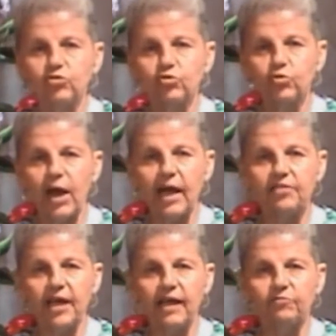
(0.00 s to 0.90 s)
Try
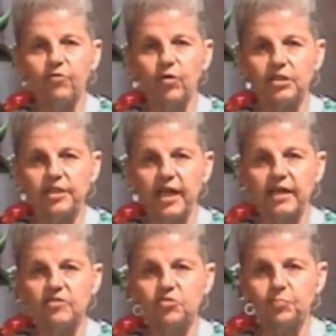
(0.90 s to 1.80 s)
that for a
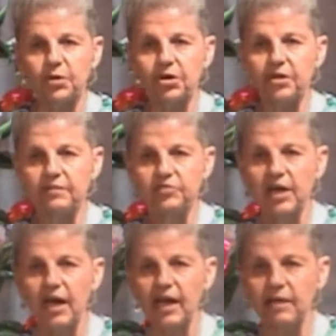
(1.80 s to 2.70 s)
day's period of
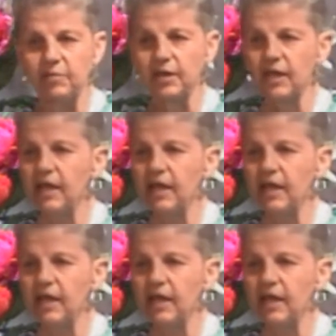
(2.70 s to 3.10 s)
time.